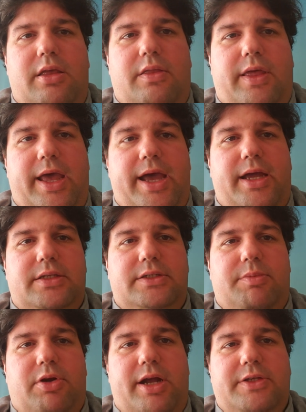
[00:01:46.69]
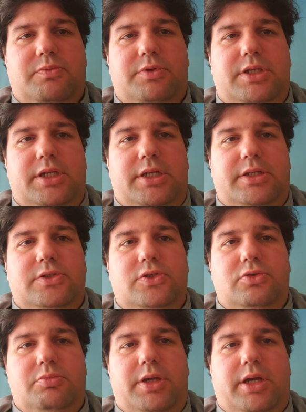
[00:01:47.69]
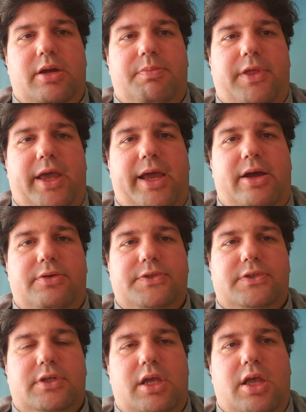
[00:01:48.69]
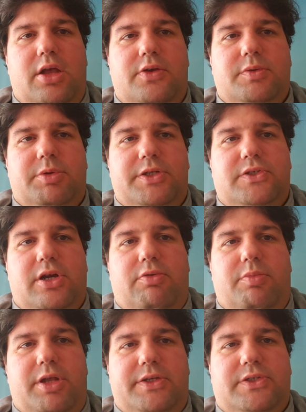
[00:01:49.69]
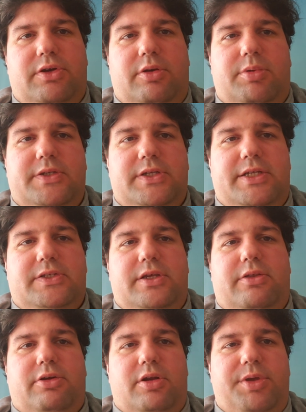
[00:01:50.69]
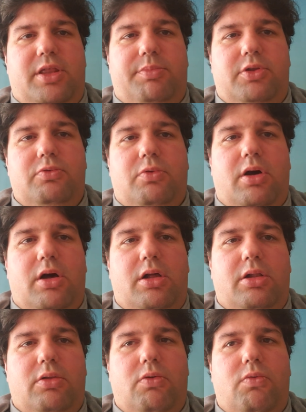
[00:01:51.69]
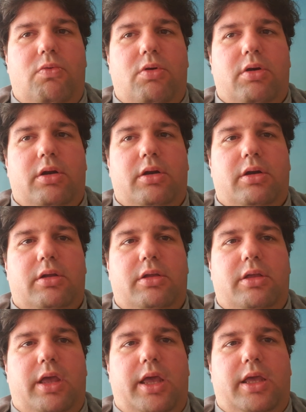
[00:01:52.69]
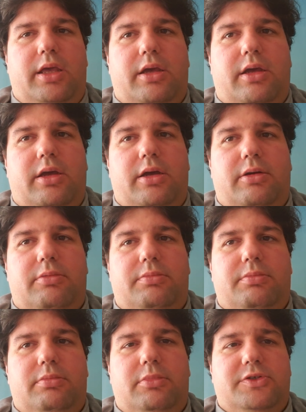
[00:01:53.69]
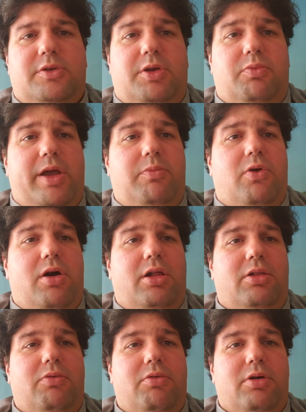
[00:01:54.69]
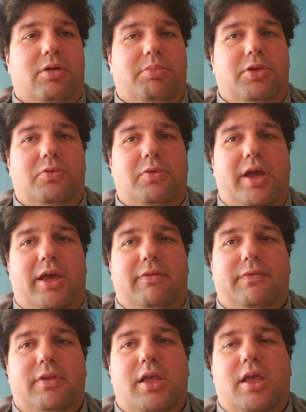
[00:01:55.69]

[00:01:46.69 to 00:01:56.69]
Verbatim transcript: that Democrats would need to pick up the House. So I'm going to start with Minnesota because that's either going to be the blue wall or a, uh, there's going to be red wall or blue wave.